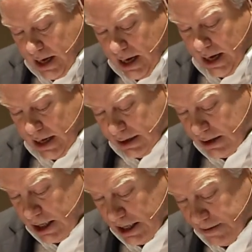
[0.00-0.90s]
And
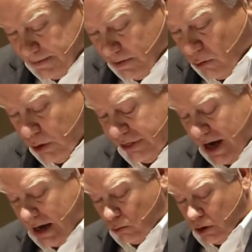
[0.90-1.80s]
with
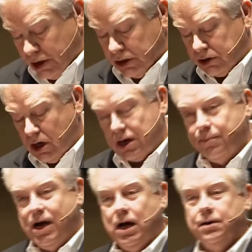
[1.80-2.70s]
that, we're going to talk
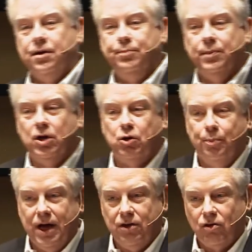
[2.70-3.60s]
about the biblical
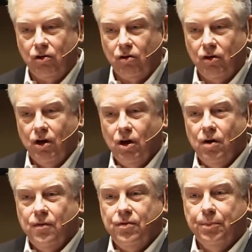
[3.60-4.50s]
basis
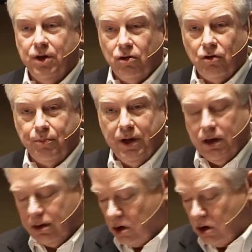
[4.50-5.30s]
for business being a